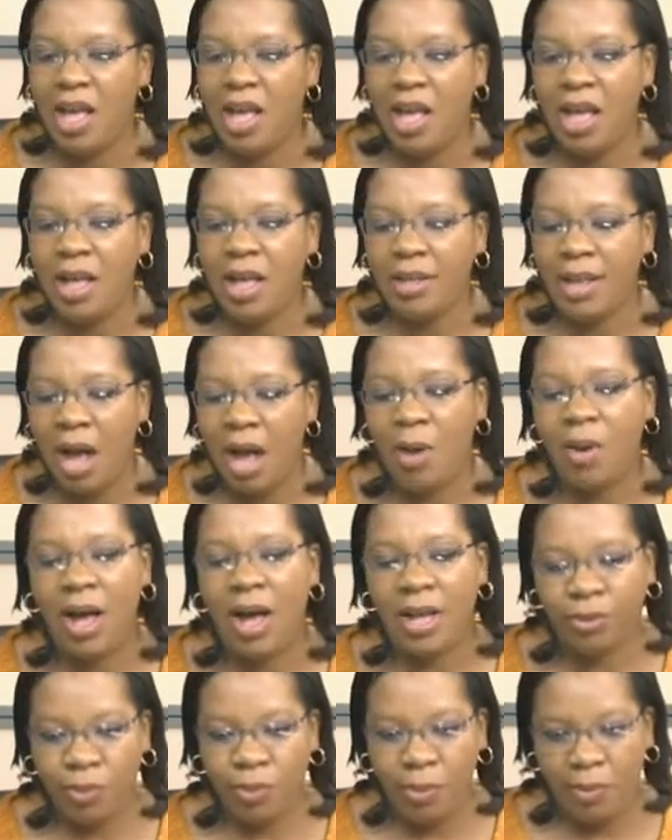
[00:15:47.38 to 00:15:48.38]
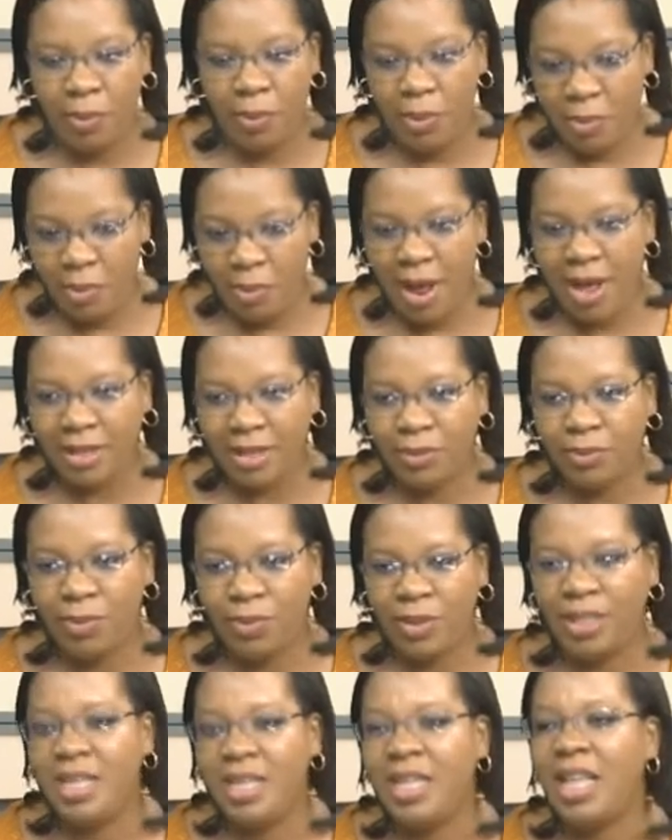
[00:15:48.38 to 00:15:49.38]
Now, as we progress,
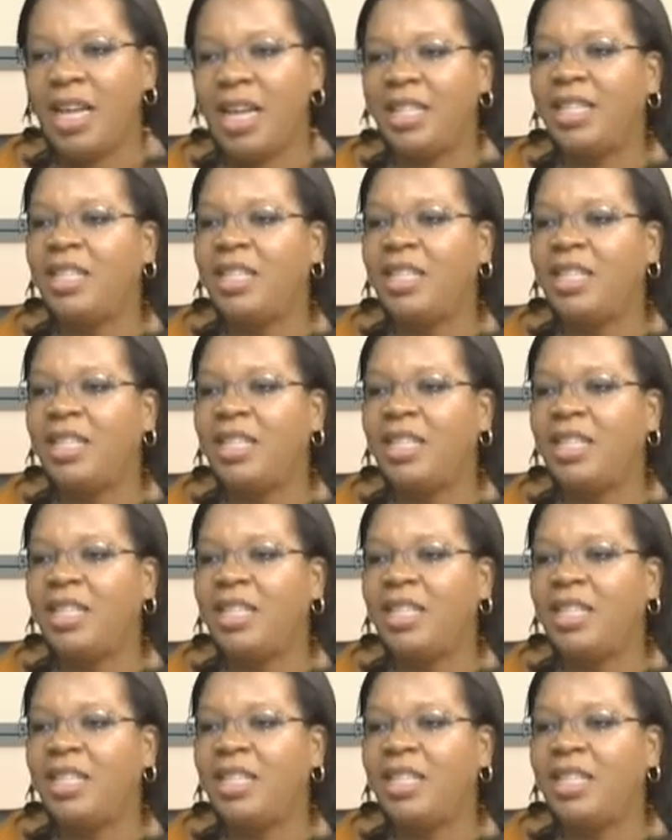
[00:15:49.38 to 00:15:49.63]
we see that